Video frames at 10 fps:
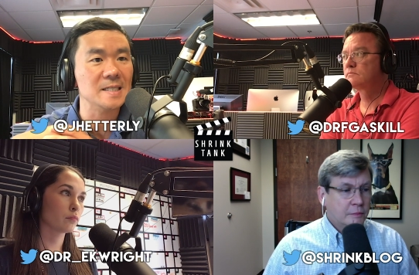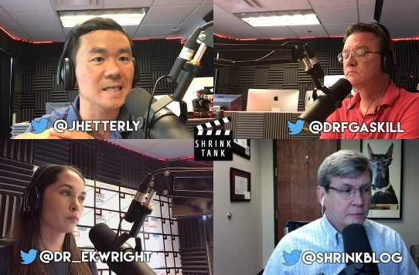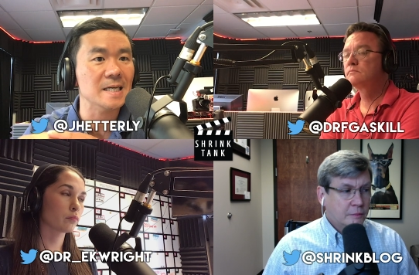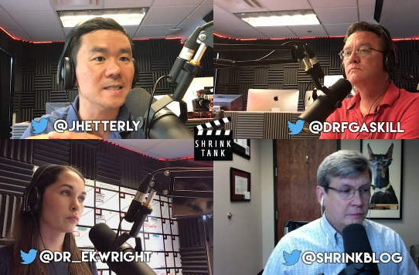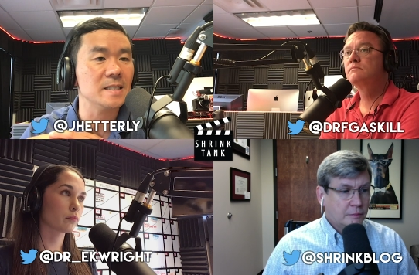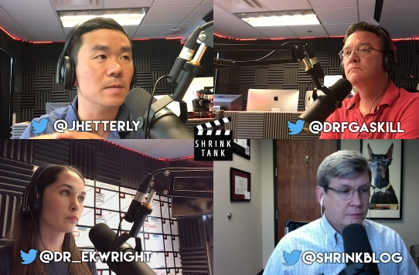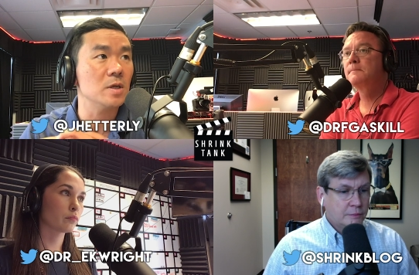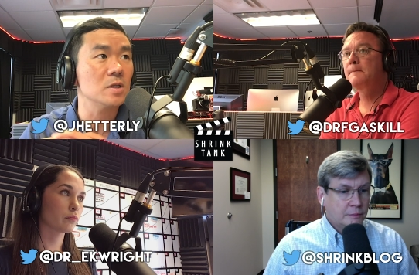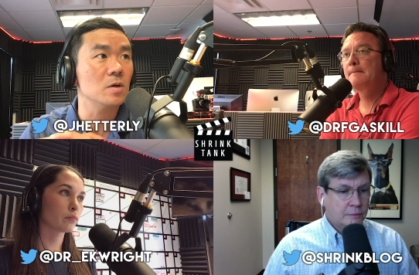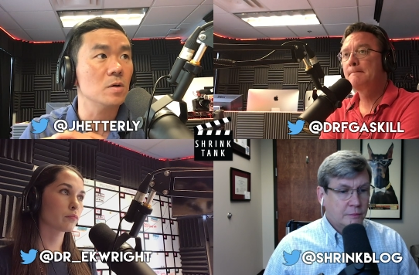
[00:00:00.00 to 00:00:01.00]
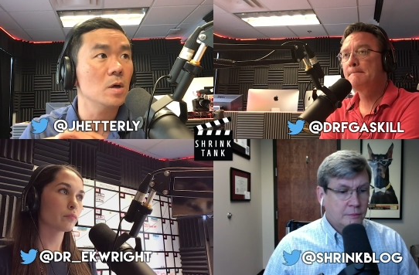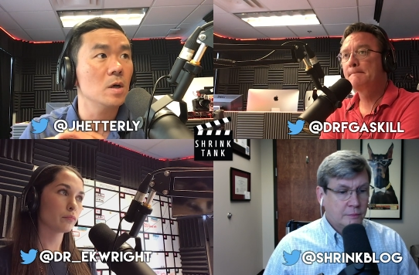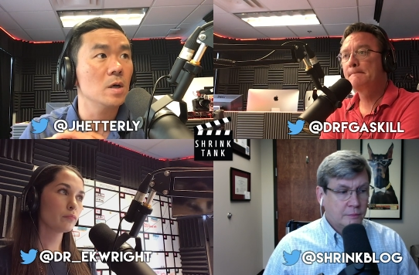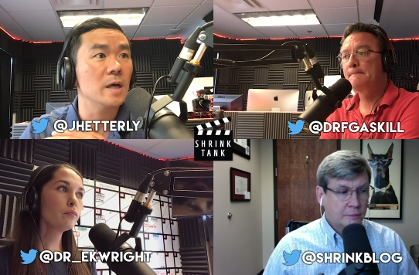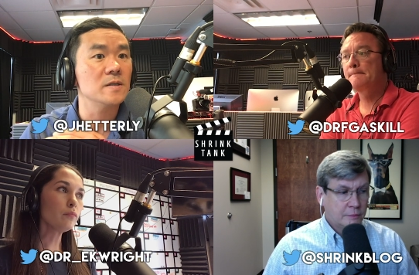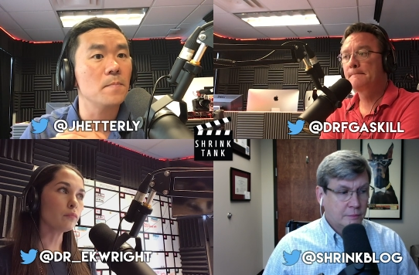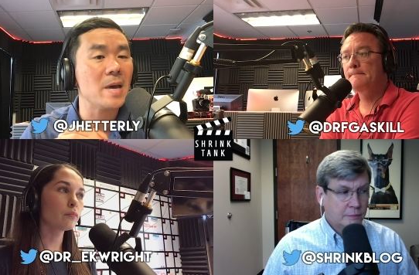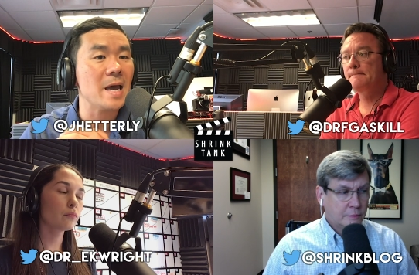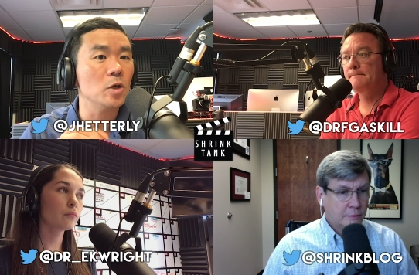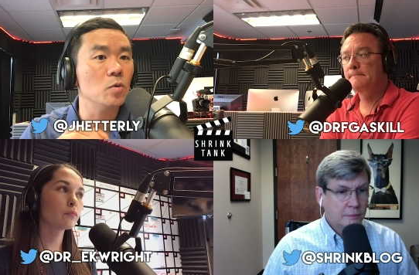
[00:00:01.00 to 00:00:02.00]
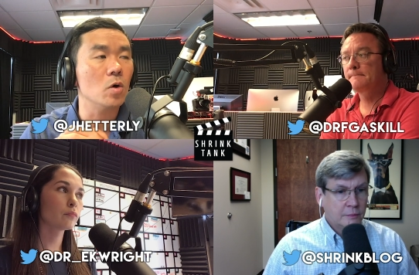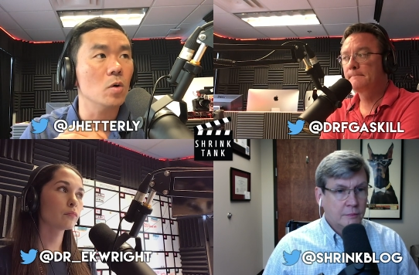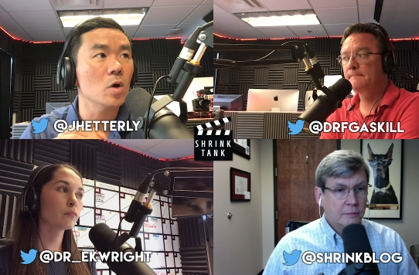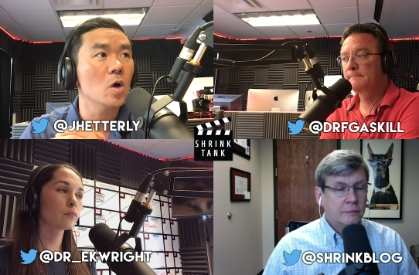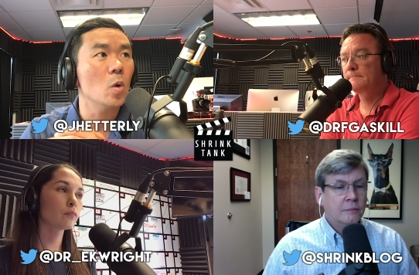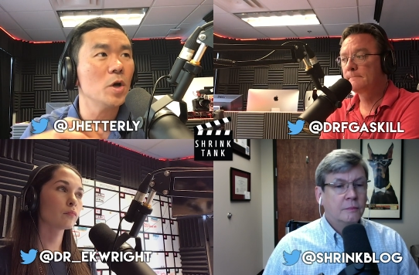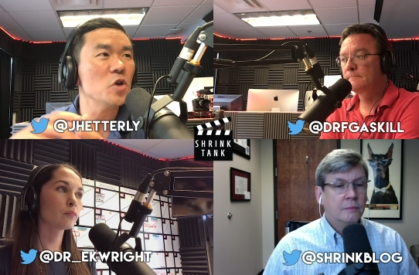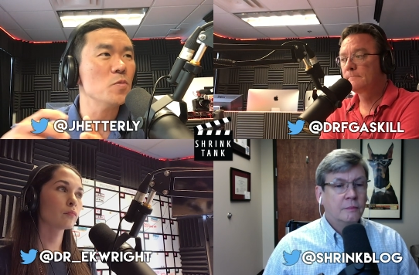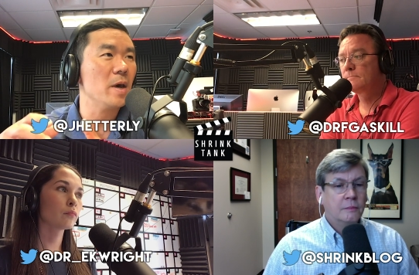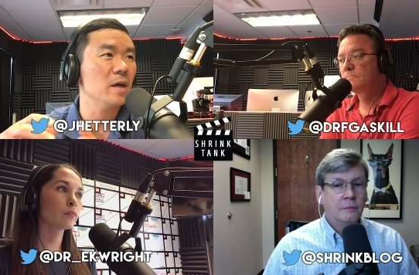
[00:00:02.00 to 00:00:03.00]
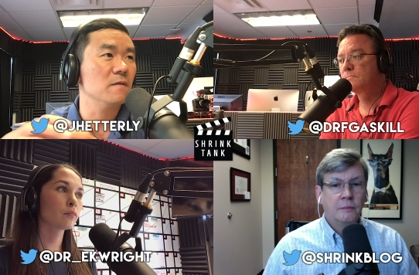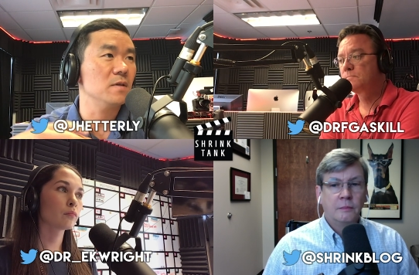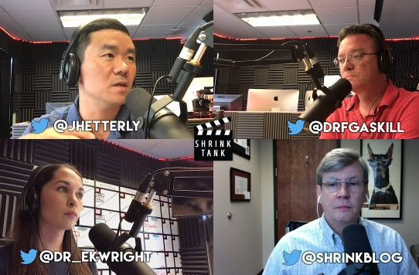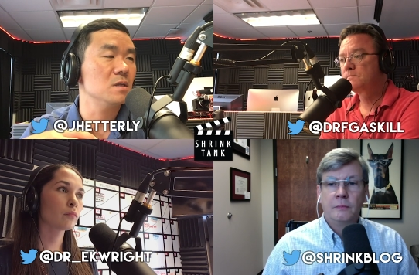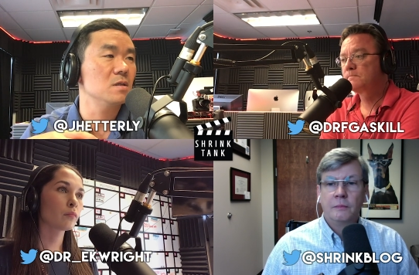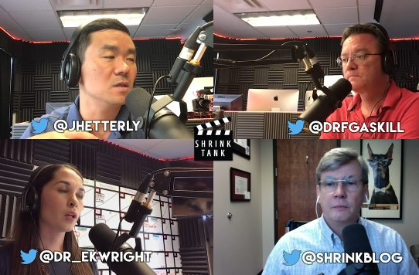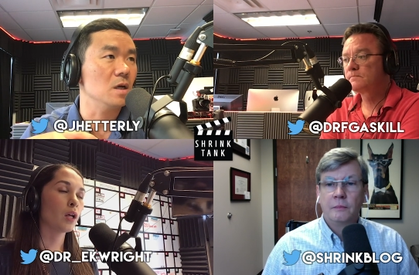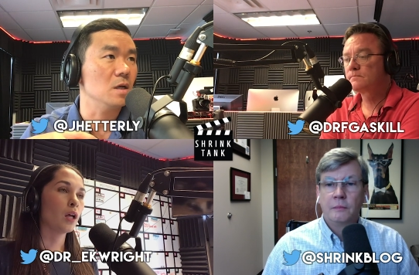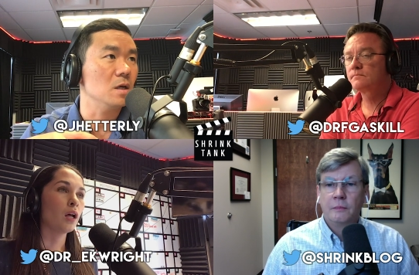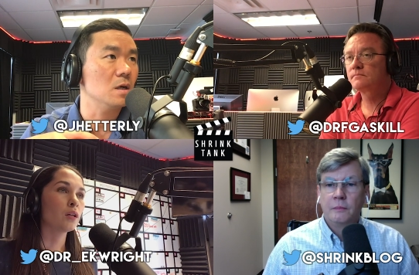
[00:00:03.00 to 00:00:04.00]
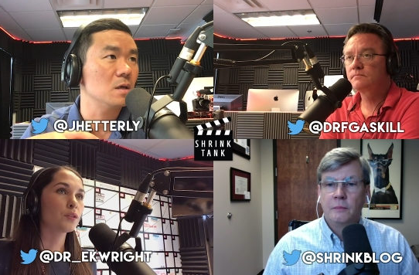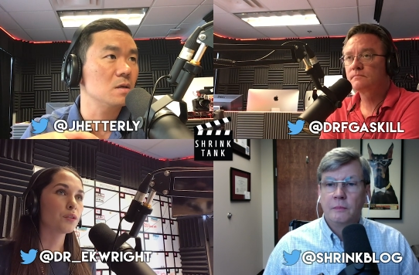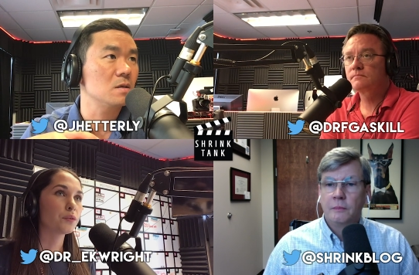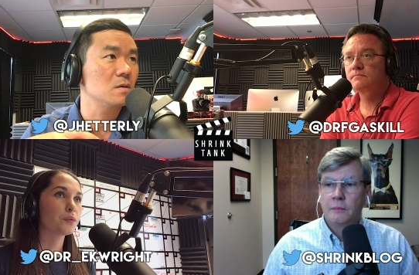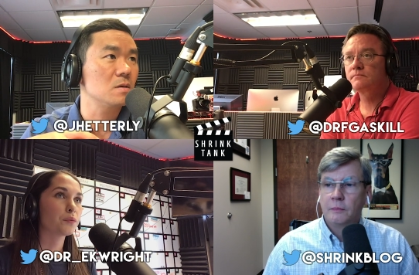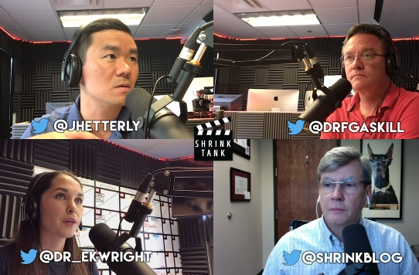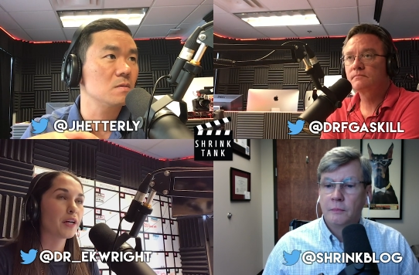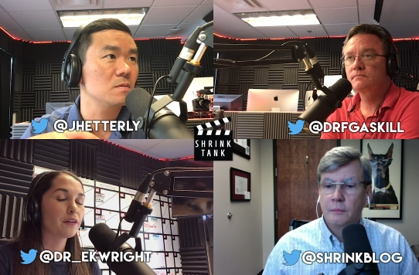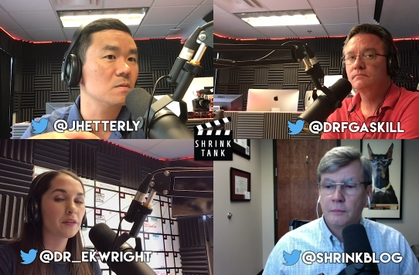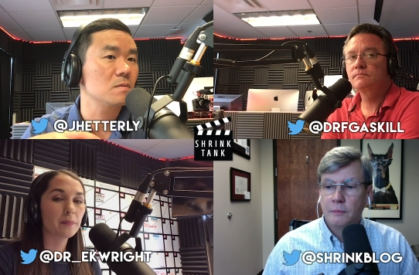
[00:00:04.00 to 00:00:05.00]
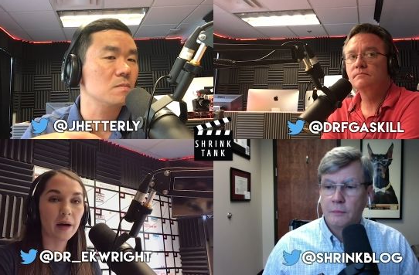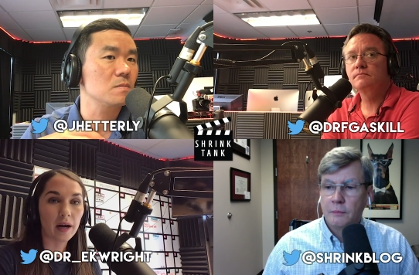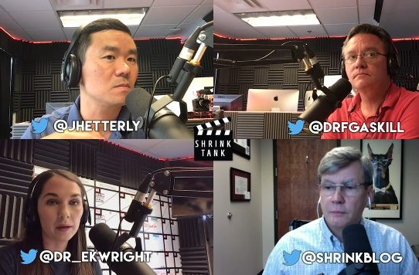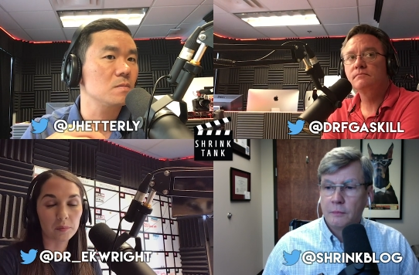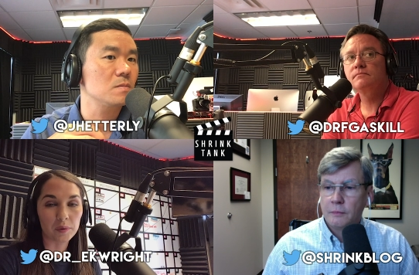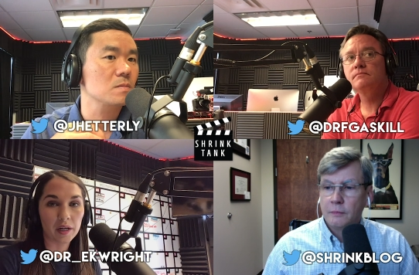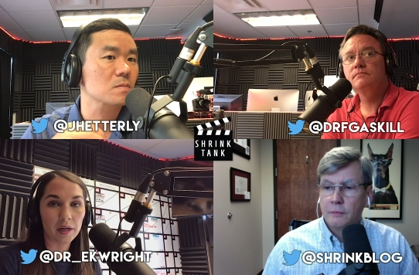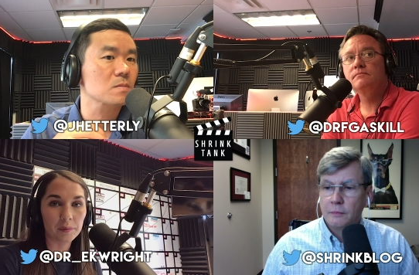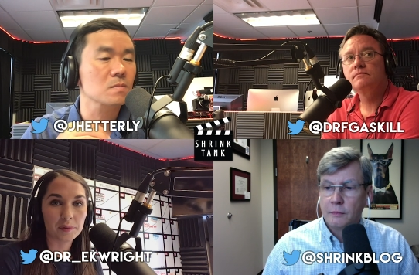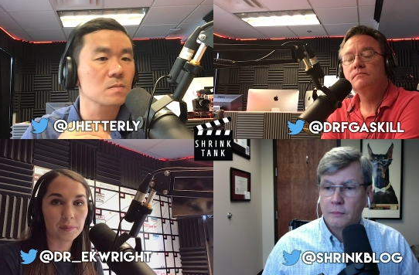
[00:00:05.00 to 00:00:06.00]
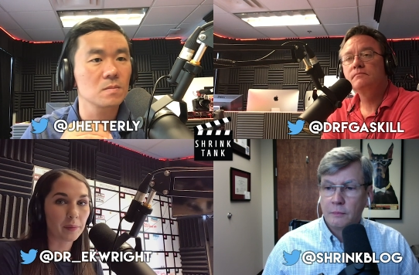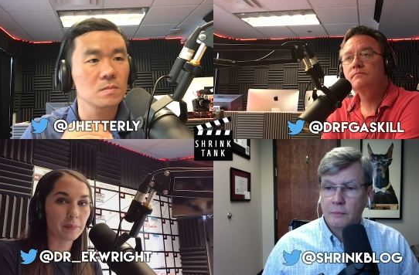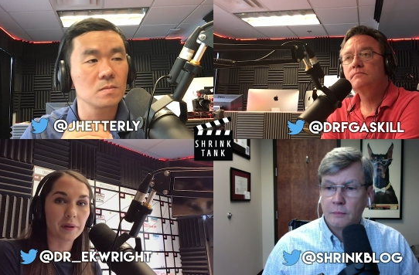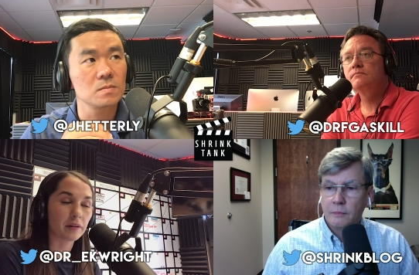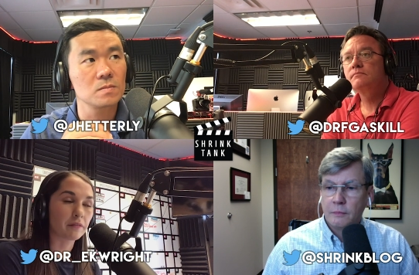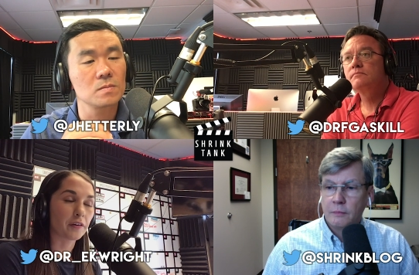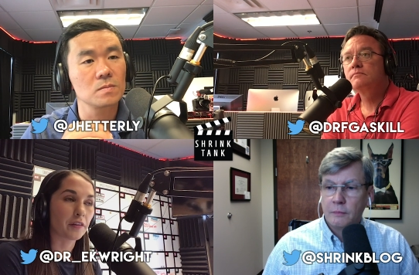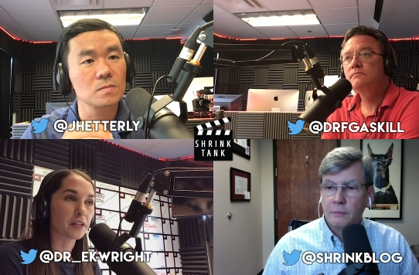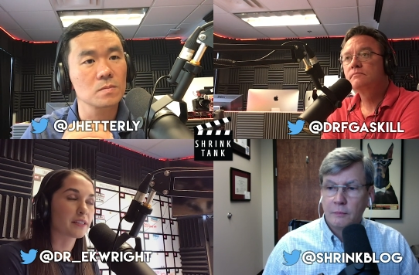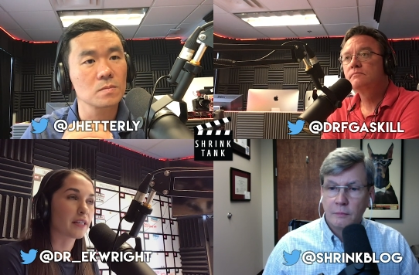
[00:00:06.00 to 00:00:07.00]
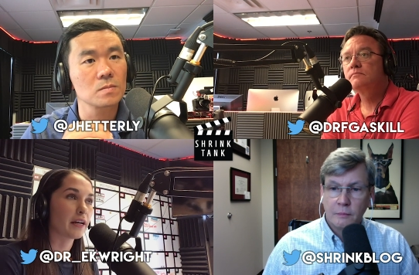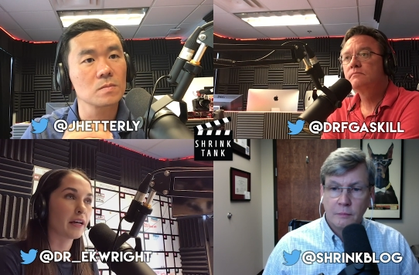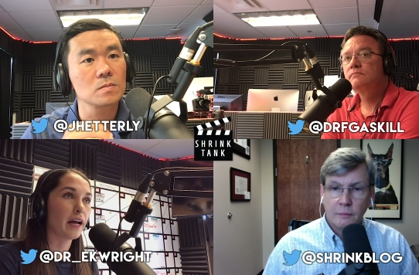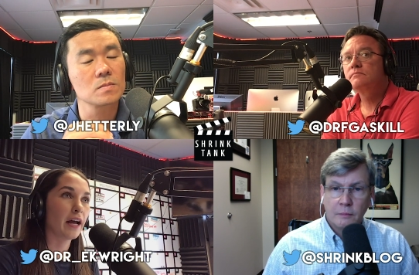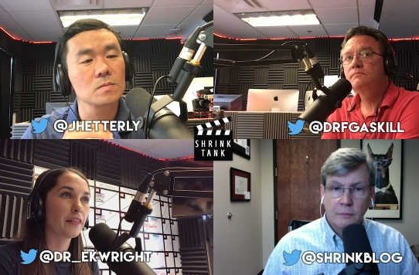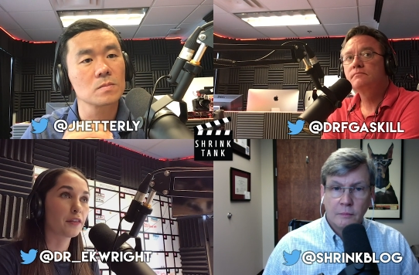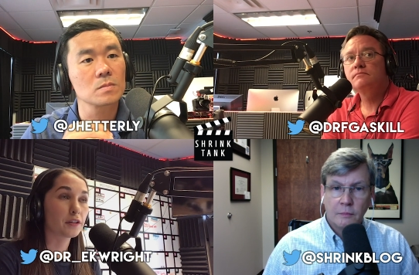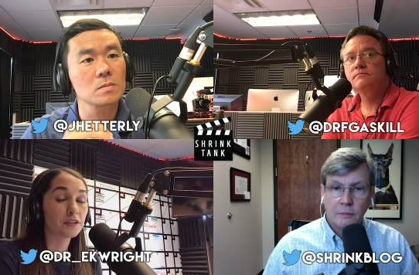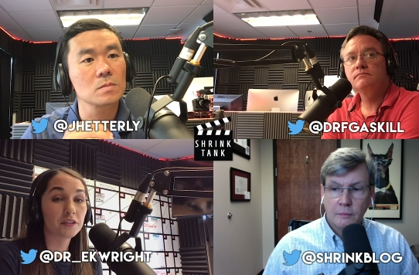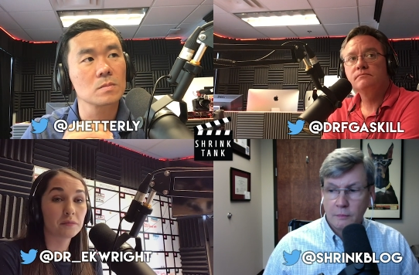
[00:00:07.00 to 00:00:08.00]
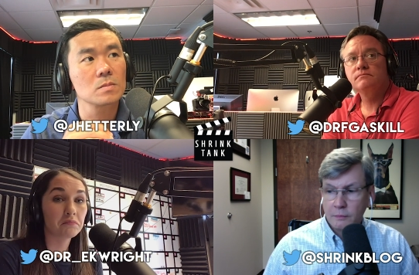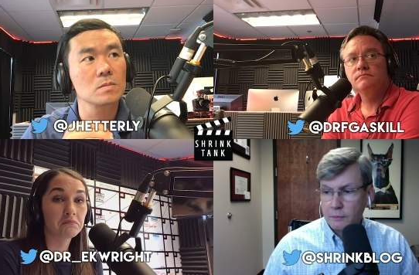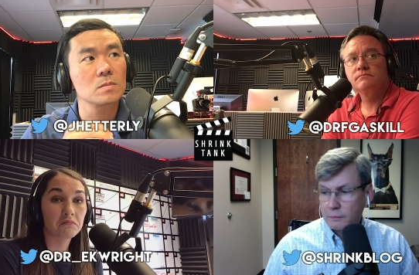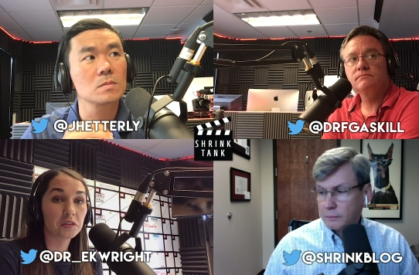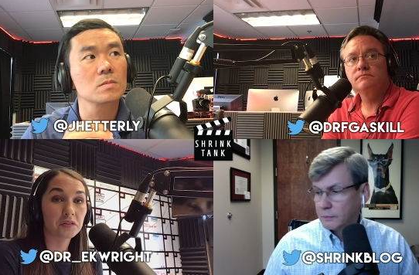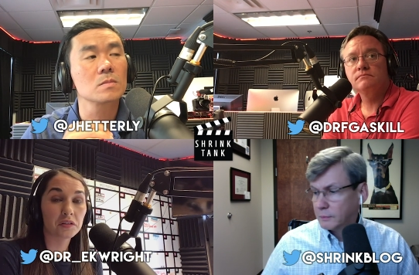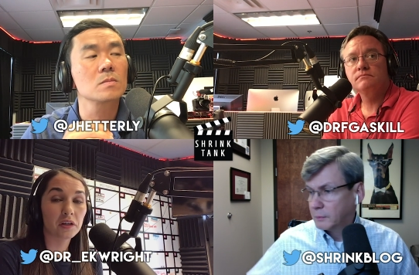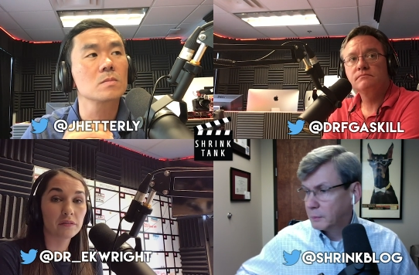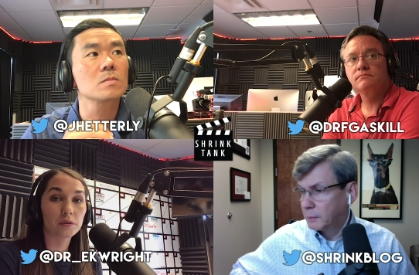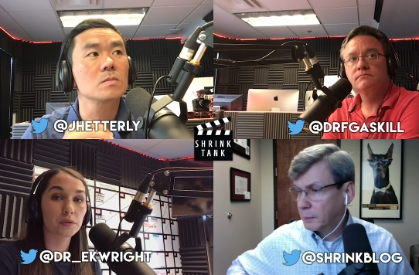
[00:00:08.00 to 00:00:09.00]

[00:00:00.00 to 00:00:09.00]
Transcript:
Speaker 1: the DSM as a manual. What do you make of this study?
Speaker 2: So right off the bat, when I was prepping for this, there's a lot of